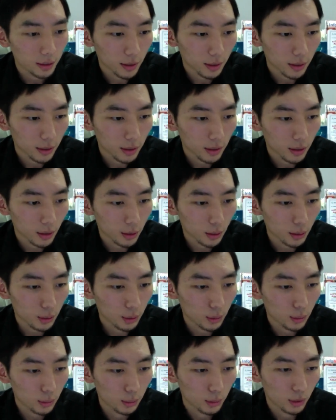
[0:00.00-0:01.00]

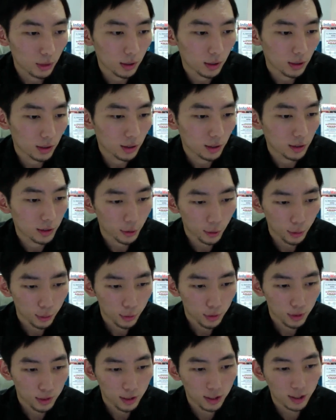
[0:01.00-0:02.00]
So
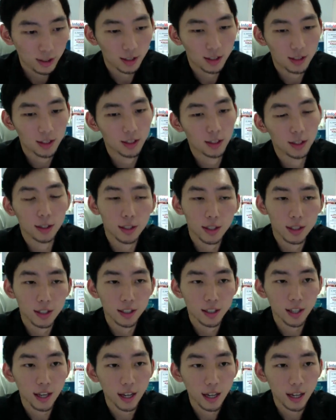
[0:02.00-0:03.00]
don't just
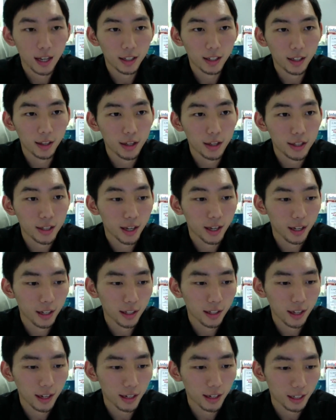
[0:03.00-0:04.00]
stay under the
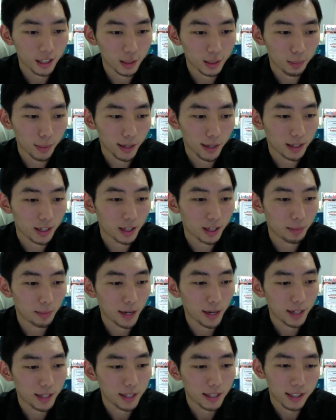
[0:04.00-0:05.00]
sun and expect the
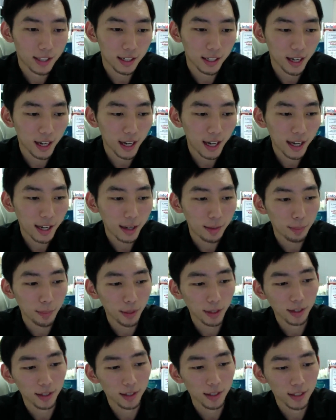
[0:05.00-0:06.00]
mites to die,
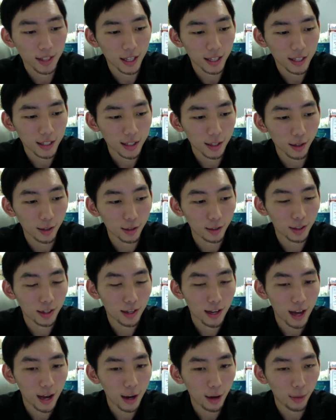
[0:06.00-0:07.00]
because that's not
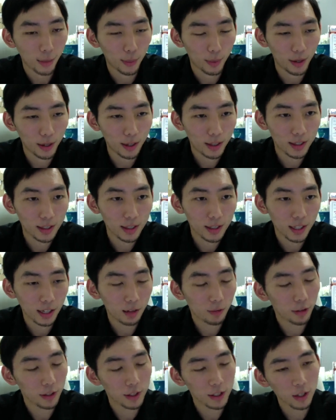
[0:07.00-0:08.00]
how it works.
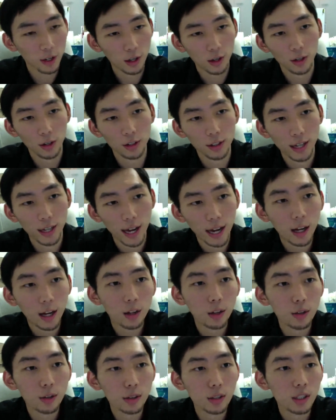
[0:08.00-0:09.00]
If it's on
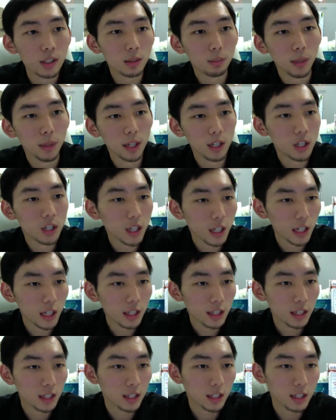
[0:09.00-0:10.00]
towels, bed
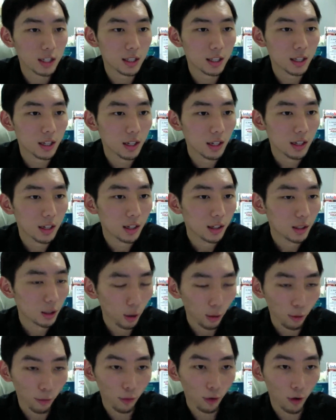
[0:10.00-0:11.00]
sheets,
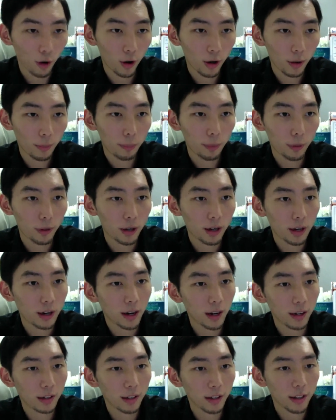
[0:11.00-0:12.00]
go for it. Put it
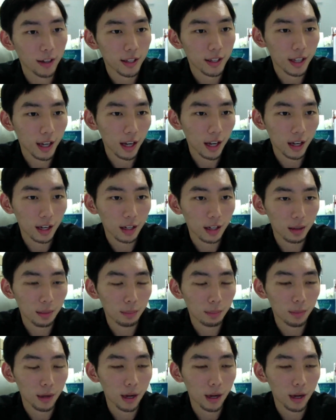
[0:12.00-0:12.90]
under the sun.